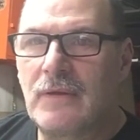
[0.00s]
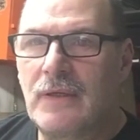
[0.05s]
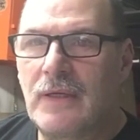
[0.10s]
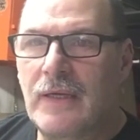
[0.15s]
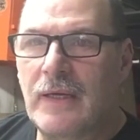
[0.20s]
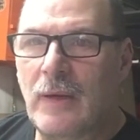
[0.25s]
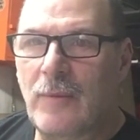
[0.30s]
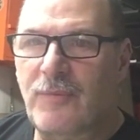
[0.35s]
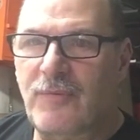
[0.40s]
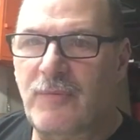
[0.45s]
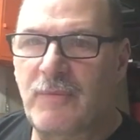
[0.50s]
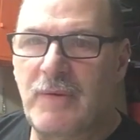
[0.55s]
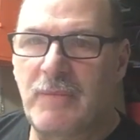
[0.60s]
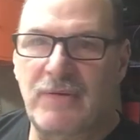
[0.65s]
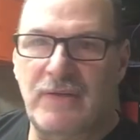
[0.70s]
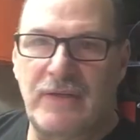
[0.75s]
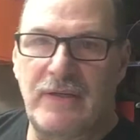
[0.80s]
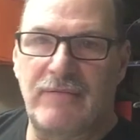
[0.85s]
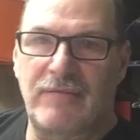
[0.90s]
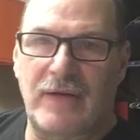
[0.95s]
It helps me
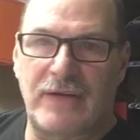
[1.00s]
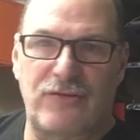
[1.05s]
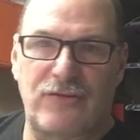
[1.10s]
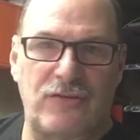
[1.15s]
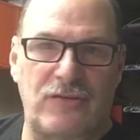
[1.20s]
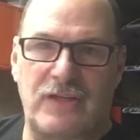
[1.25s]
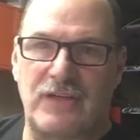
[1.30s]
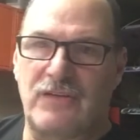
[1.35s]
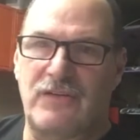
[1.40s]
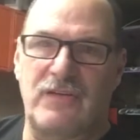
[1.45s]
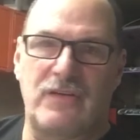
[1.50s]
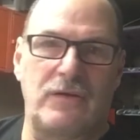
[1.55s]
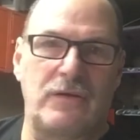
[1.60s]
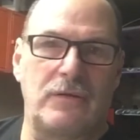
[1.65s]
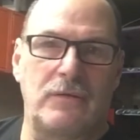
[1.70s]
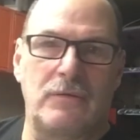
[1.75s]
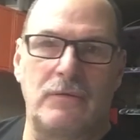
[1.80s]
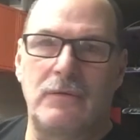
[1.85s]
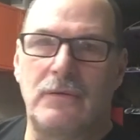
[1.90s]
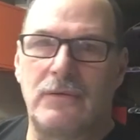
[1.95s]
believe I should
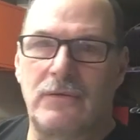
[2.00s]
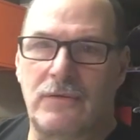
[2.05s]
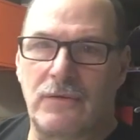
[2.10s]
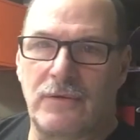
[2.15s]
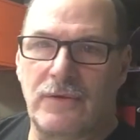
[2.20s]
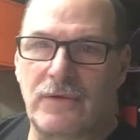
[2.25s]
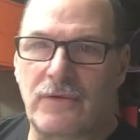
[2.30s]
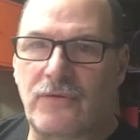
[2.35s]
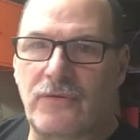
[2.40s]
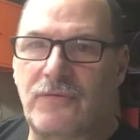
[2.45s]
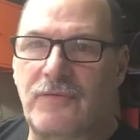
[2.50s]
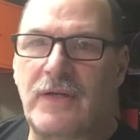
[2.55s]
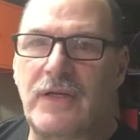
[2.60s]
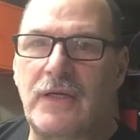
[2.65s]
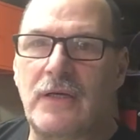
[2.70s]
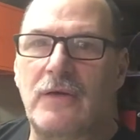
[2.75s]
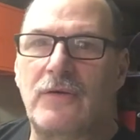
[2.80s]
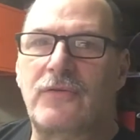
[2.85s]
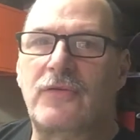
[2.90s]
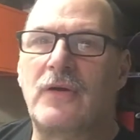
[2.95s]
continue doing those
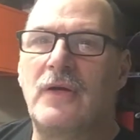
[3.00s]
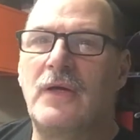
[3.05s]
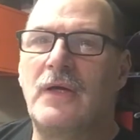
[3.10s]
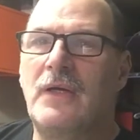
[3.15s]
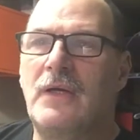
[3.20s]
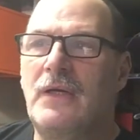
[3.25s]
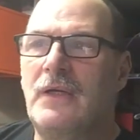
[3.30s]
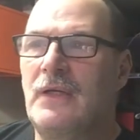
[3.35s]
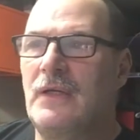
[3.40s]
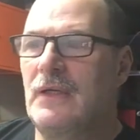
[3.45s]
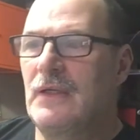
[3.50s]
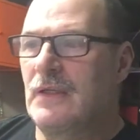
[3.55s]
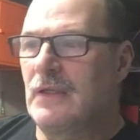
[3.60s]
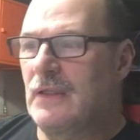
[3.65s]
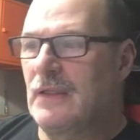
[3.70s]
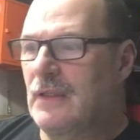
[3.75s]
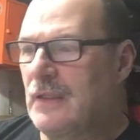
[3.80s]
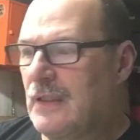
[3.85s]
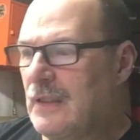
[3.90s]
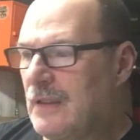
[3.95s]
videos.
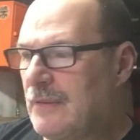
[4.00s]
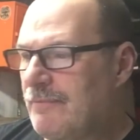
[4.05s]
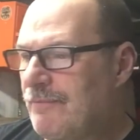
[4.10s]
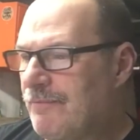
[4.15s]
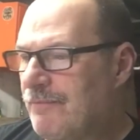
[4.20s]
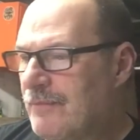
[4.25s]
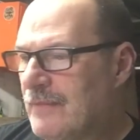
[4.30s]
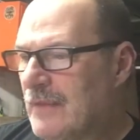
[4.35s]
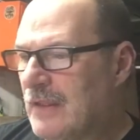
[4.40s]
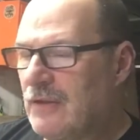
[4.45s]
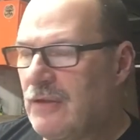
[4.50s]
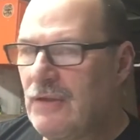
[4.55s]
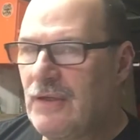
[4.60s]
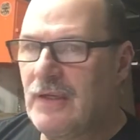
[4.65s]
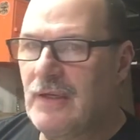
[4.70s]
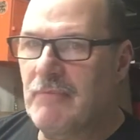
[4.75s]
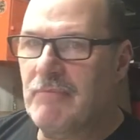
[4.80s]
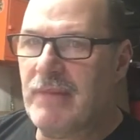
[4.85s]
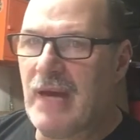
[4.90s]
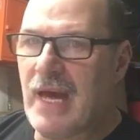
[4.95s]

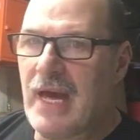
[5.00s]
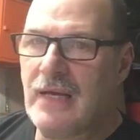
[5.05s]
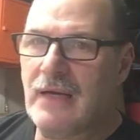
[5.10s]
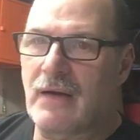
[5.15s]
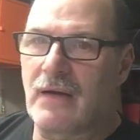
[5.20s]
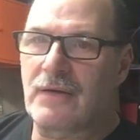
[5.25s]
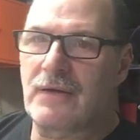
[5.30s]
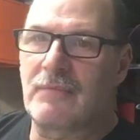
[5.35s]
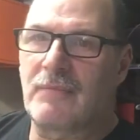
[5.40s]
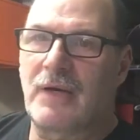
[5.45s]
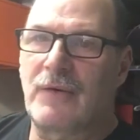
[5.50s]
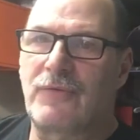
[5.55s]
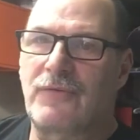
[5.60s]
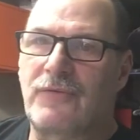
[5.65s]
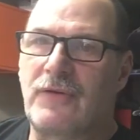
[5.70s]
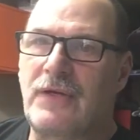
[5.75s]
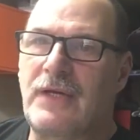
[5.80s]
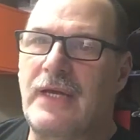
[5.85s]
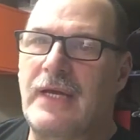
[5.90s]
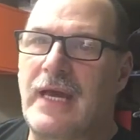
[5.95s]
Looking back on them, I was
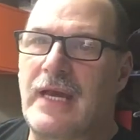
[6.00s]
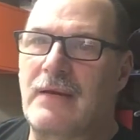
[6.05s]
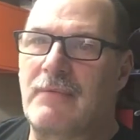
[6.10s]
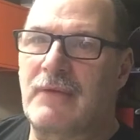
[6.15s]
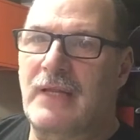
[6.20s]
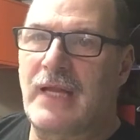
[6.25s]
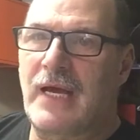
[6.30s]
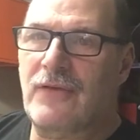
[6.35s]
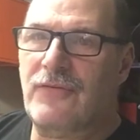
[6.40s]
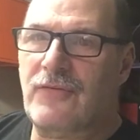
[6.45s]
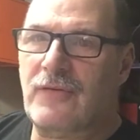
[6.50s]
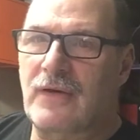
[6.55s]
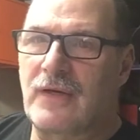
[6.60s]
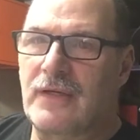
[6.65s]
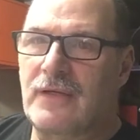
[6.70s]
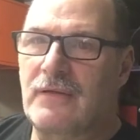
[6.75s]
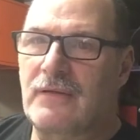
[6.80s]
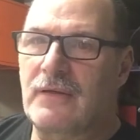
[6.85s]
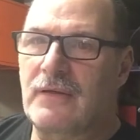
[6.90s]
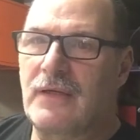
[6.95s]
looking at them last
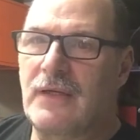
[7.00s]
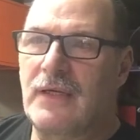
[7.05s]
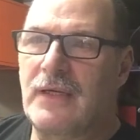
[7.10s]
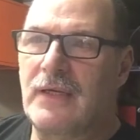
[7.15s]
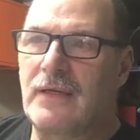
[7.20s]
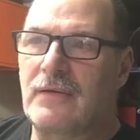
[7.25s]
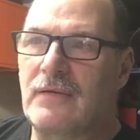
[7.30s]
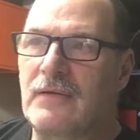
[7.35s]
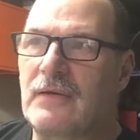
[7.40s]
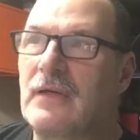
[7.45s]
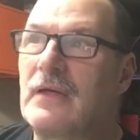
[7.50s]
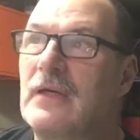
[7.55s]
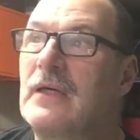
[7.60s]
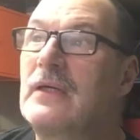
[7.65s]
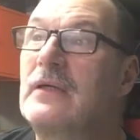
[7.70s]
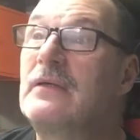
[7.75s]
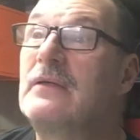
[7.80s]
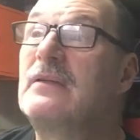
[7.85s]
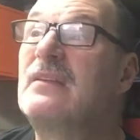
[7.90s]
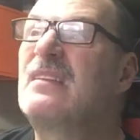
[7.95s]
night, and
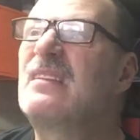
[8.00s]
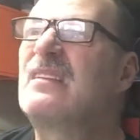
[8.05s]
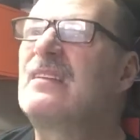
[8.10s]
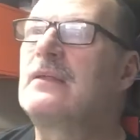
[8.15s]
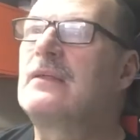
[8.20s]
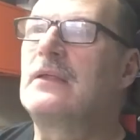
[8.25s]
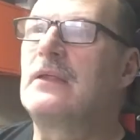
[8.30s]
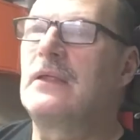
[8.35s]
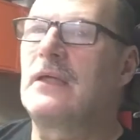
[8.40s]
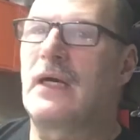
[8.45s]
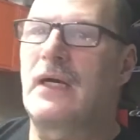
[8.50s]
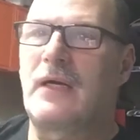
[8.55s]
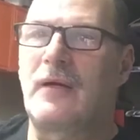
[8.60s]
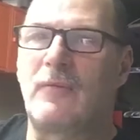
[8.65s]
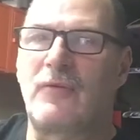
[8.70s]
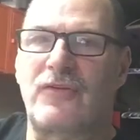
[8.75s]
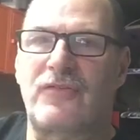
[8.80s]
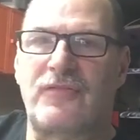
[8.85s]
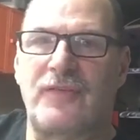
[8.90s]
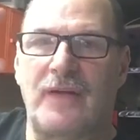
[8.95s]
I
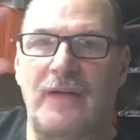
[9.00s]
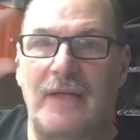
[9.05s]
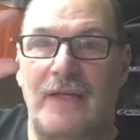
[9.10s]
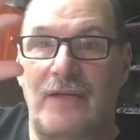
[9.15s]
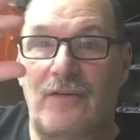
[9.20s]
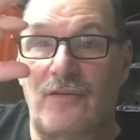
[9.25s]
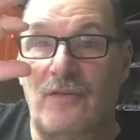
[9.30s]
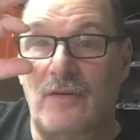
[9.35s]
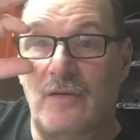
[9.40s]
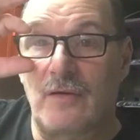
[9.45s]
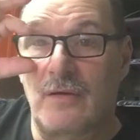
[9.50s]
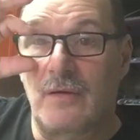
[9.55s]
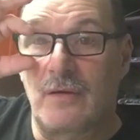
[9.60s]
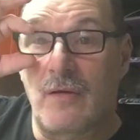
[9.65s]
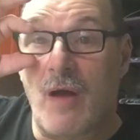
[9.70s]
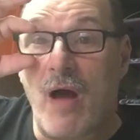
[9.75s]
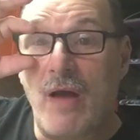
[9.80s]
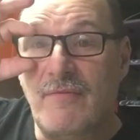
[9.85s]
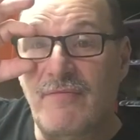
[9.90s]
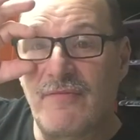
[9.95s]
almost felt like
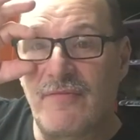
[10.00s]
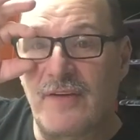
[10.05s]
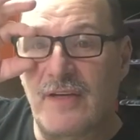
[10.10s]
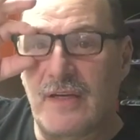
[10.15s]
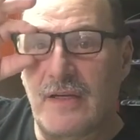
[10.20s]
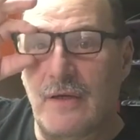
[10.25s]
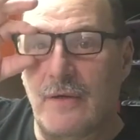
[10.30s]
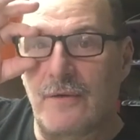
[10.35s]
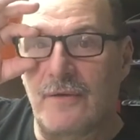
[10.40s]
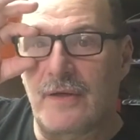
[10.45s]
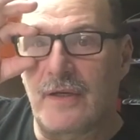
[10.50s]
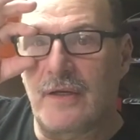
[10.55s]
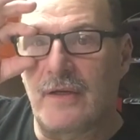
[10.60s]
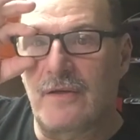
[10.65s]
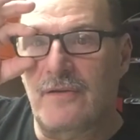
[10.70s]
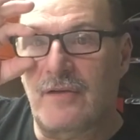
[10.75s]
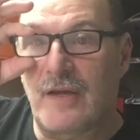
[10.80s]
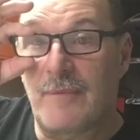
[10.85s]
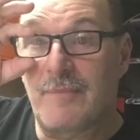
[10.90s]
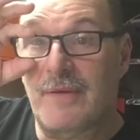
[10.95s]
not
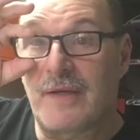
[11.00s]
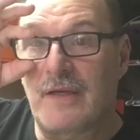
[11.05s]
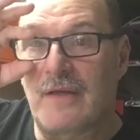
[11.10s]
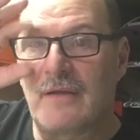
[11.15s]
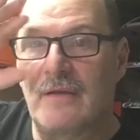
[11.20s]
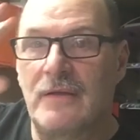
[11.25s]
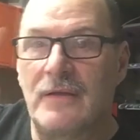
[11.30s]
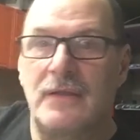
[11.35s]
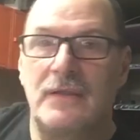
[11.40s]
videotaping